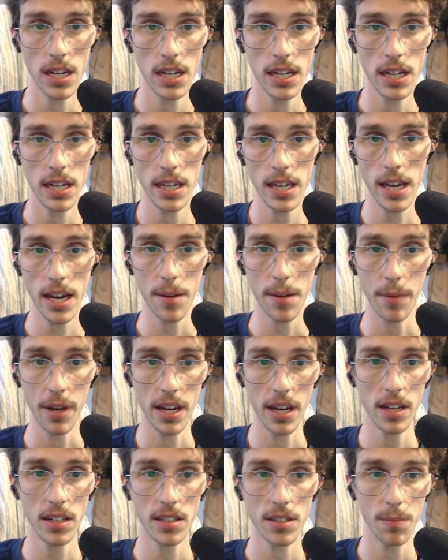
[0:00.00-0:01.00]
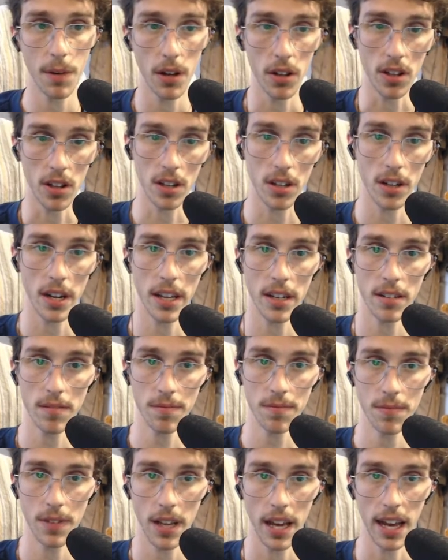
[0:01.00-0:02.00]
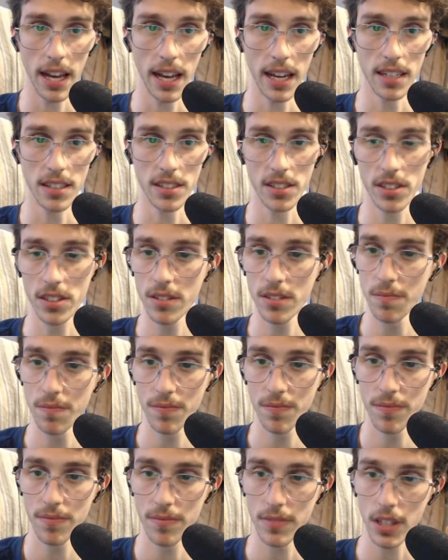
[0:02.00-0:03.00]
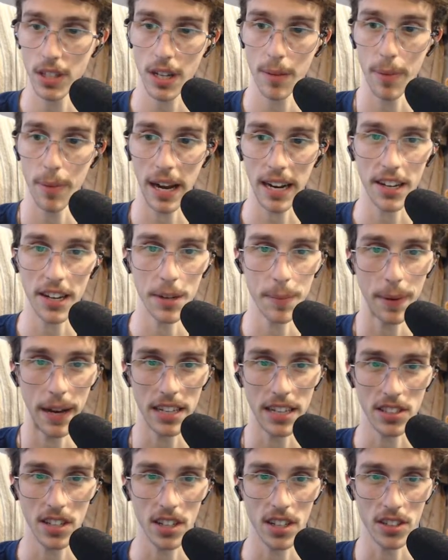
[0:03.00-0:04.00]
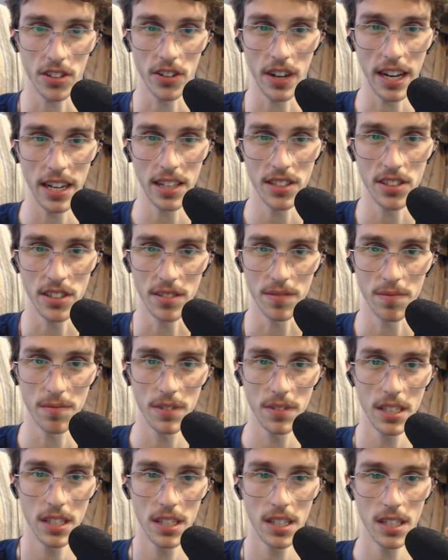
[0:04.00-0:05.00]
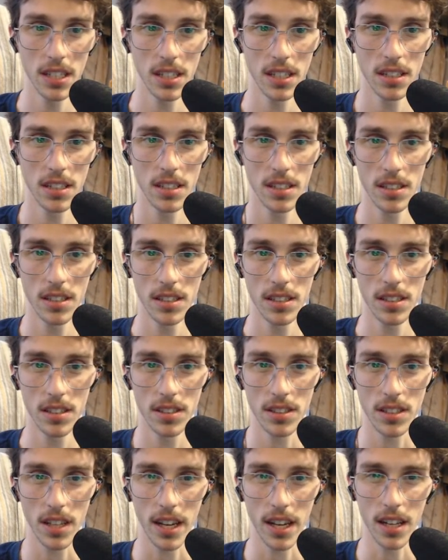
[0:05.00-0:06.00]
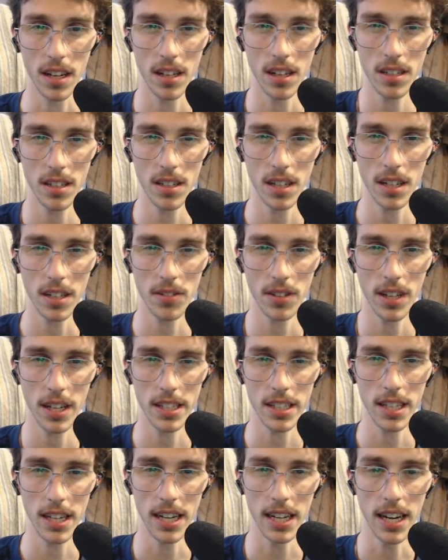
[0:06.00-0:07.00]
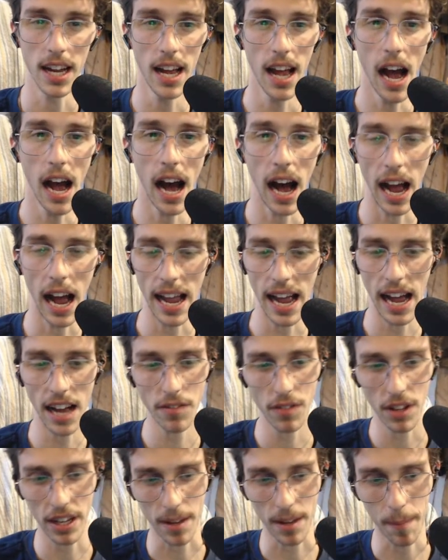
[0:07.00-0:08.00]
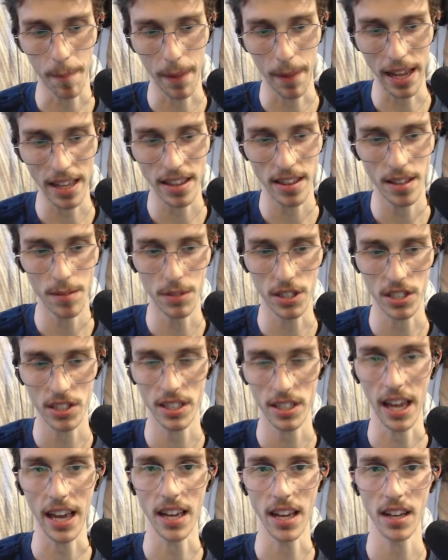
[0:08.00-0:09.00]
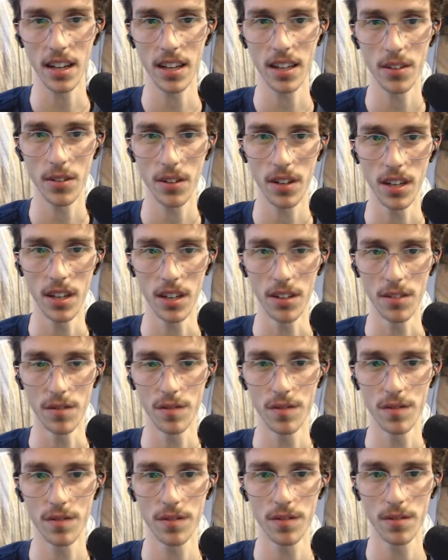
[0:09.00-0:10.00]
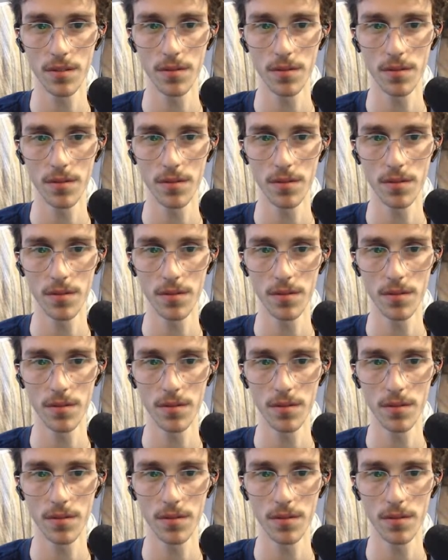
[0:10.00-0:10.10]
Yeah, man, it's about learning and looking back at your past color grades and saying, oh, I don't like that. I have like made the mistake of,